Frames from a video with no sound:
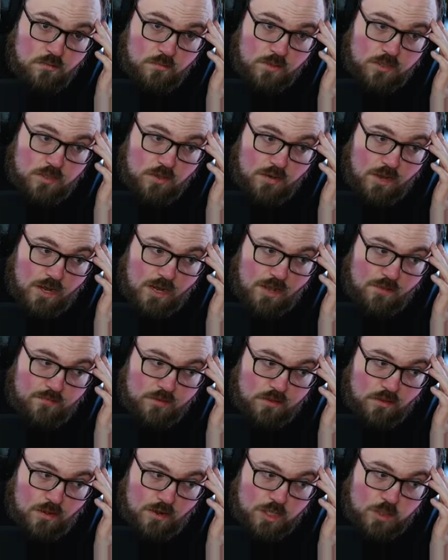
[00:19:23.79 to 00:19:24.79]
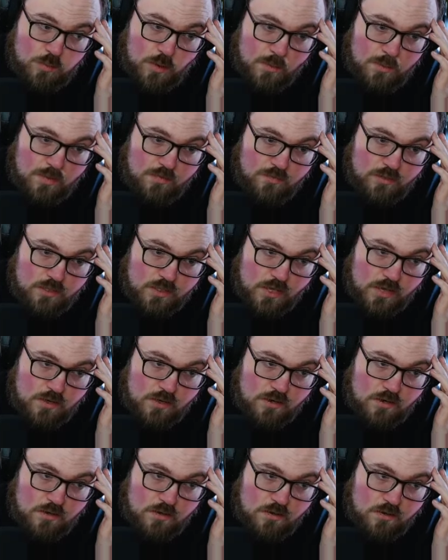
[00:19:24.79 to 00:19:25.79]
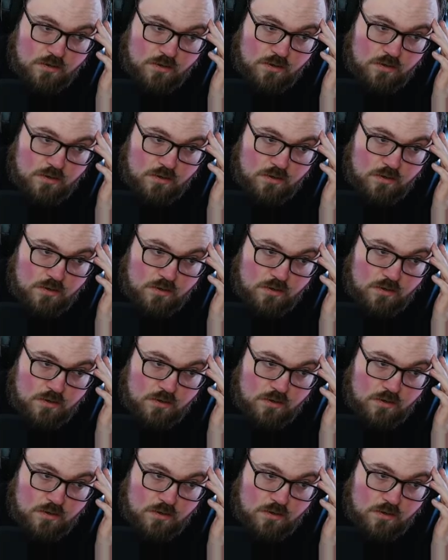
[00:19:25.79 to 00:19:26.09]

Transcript: We still kind of have to dodge Primeval Titan.